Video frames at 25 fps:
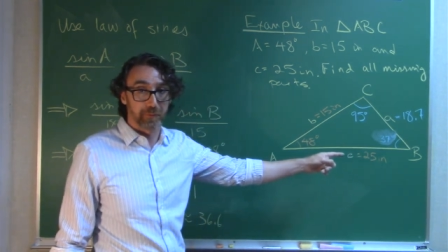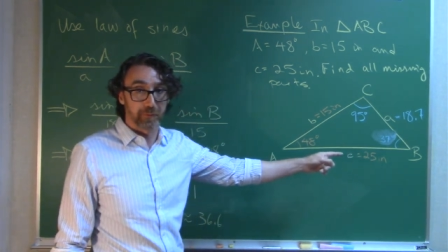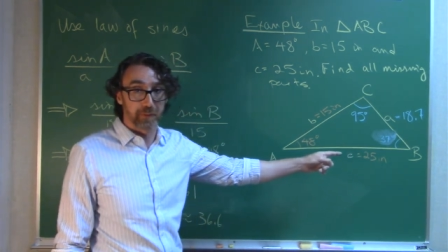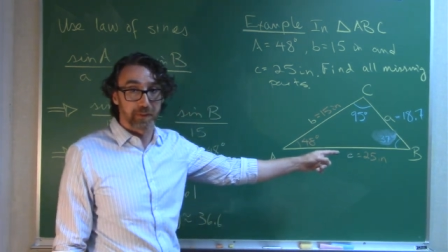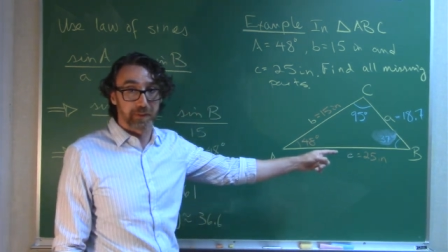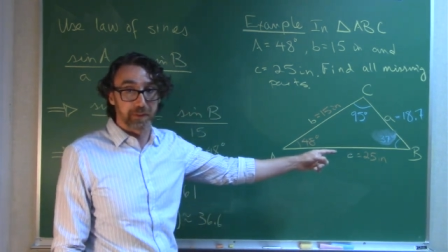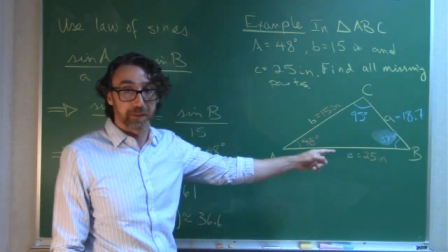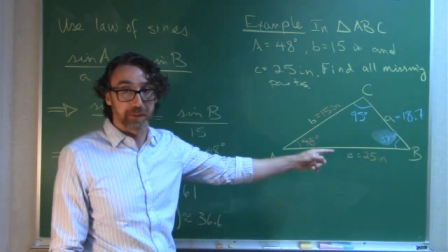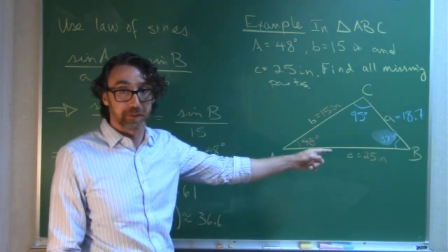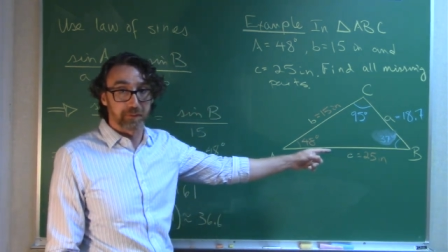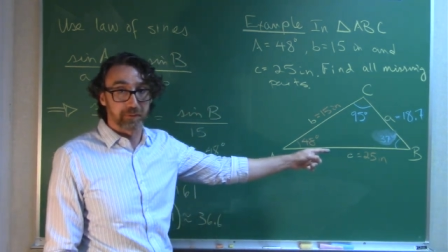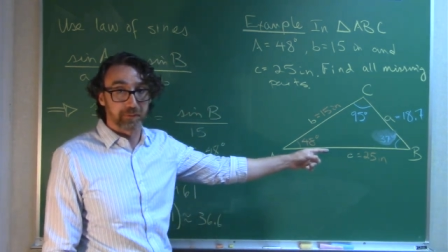
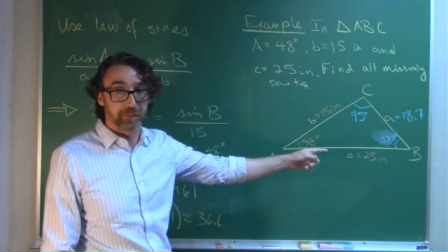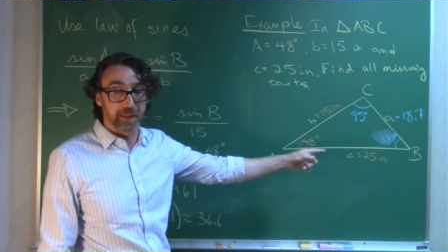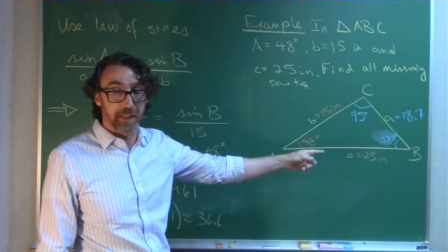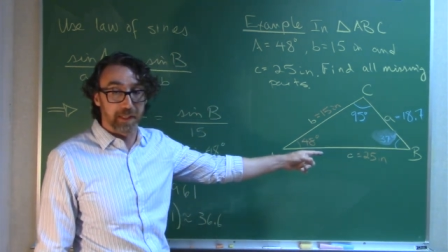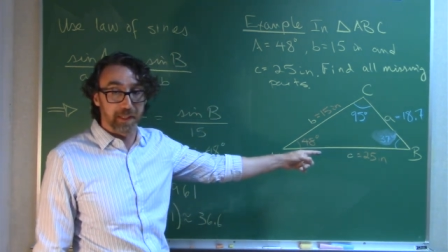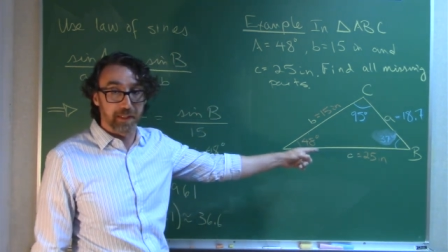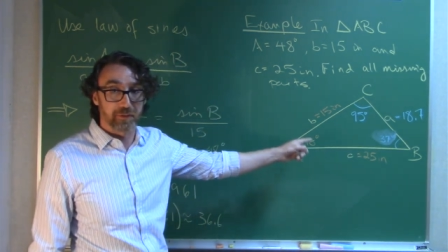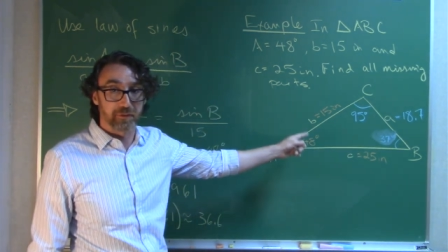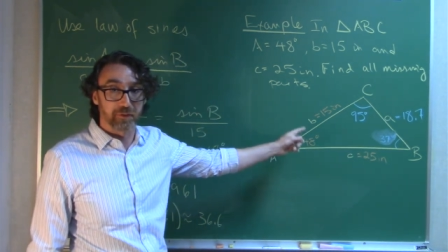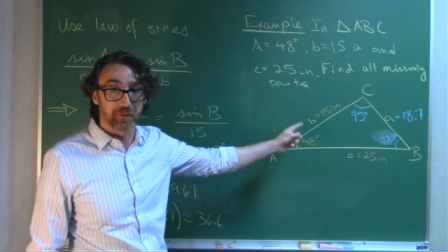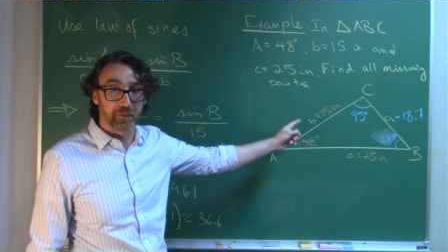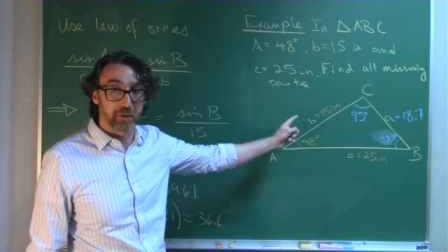in
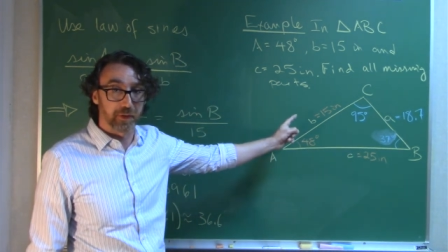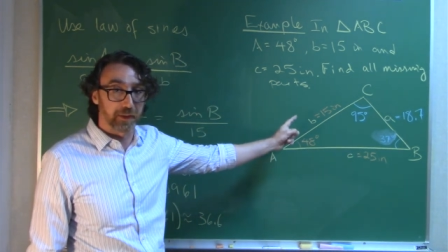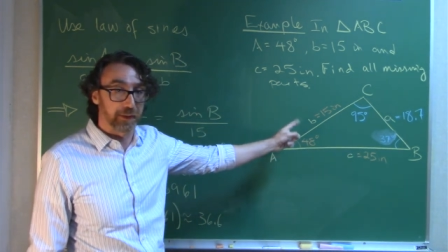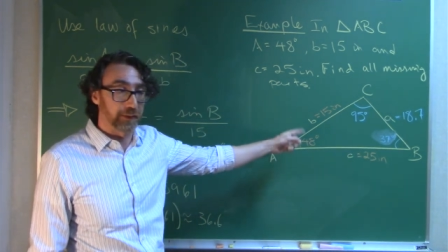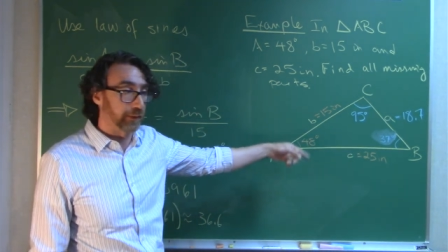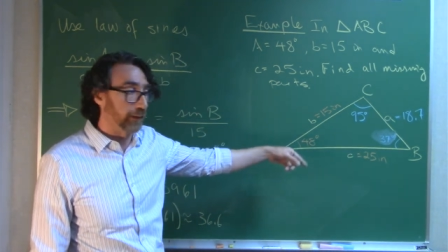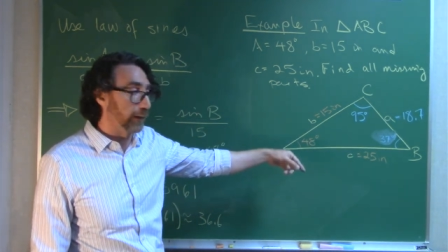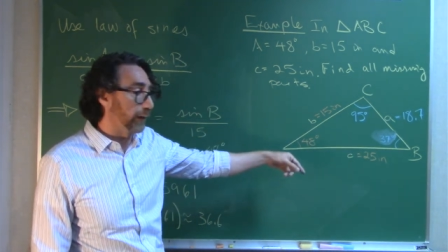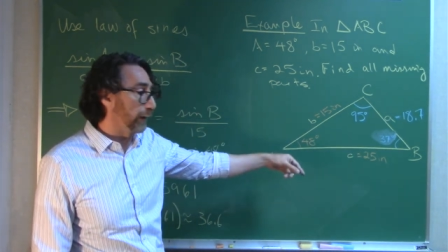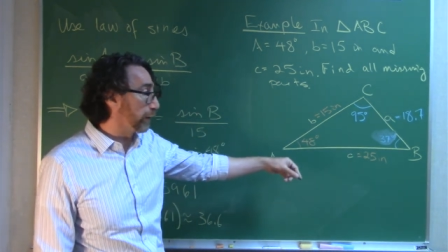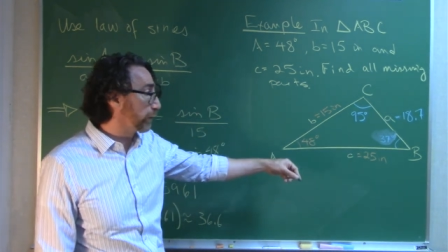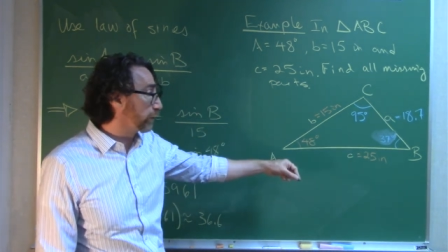cases like
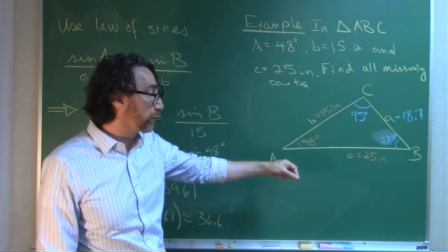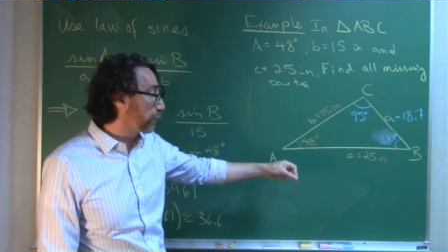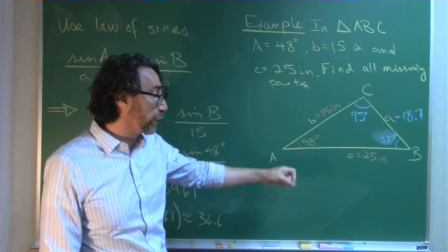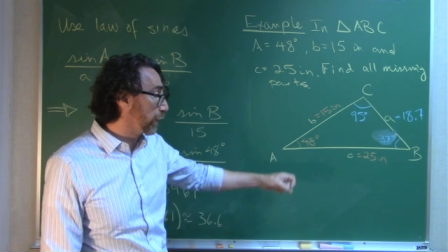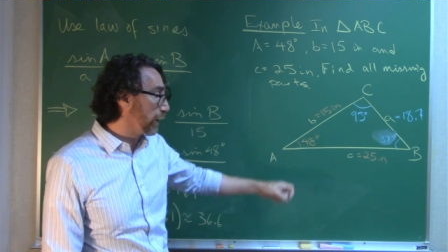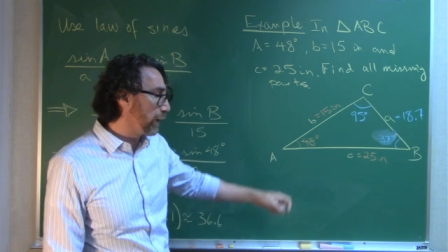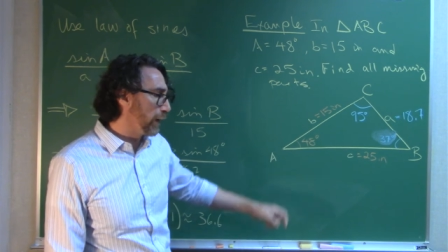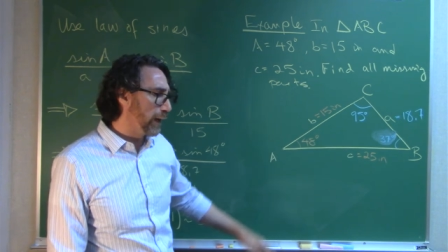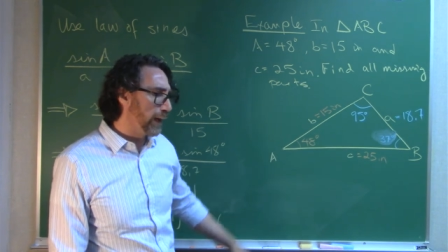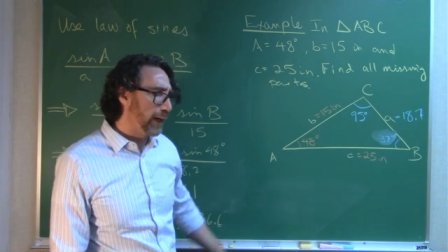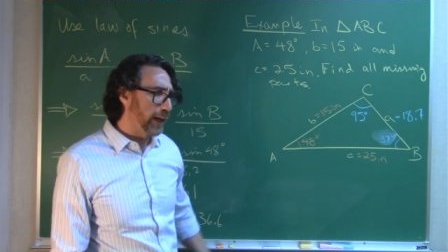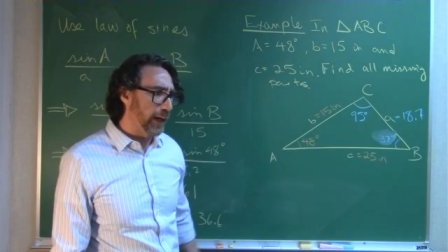this.
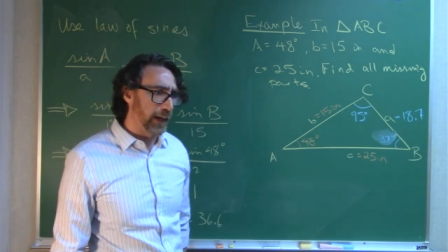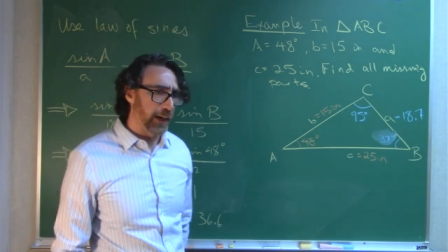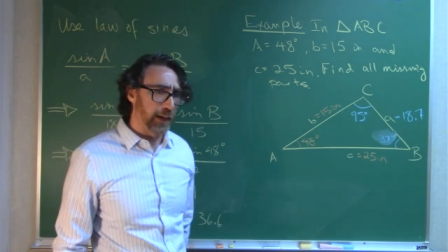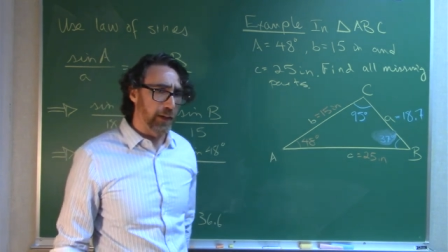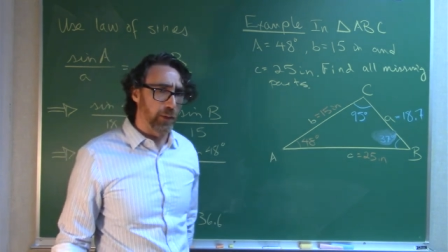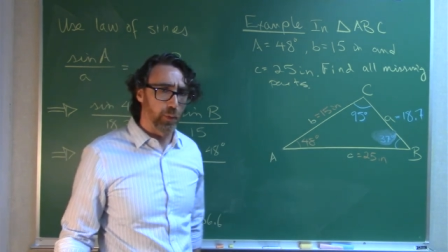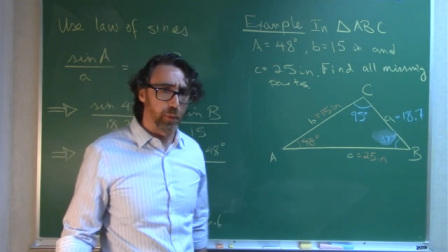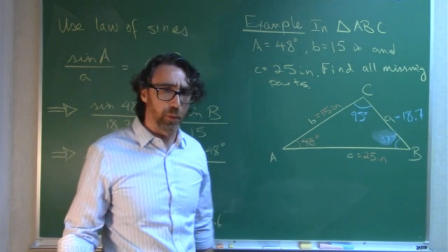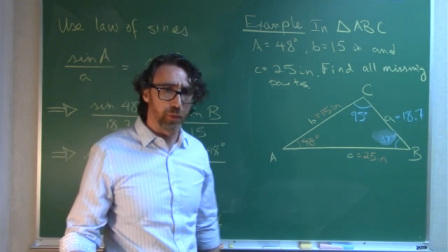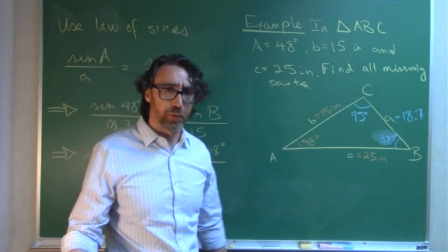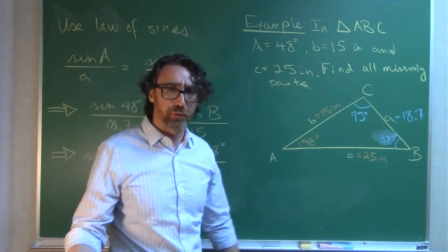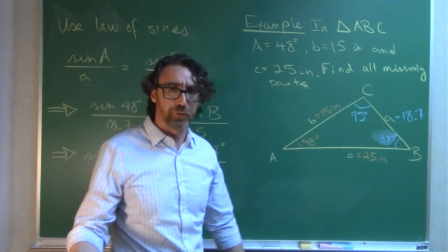And
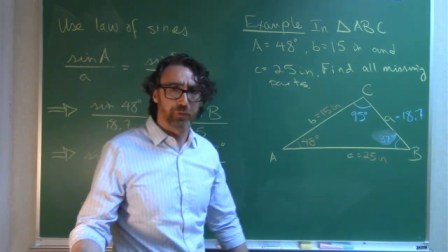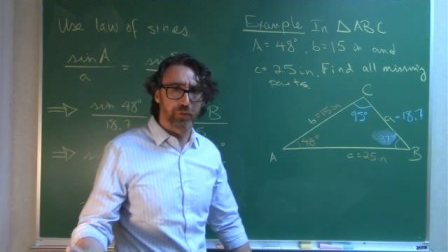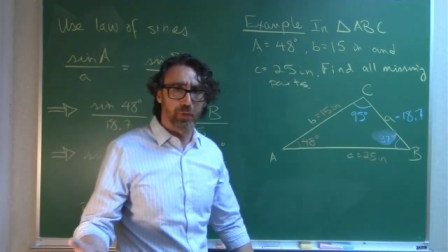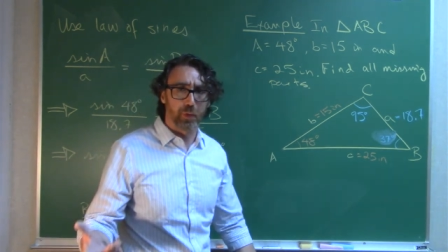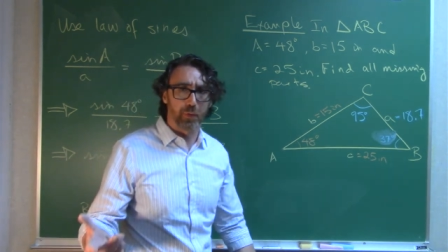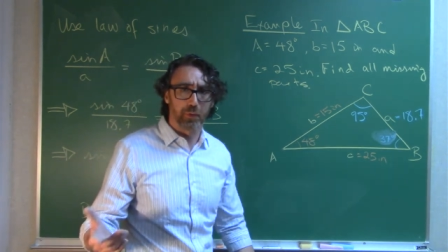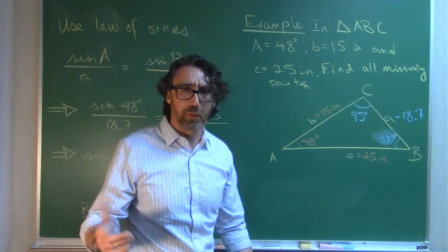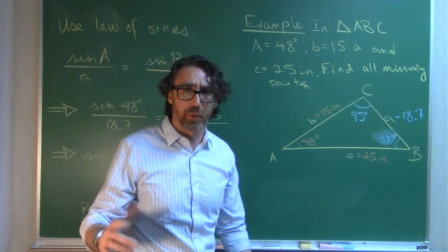also,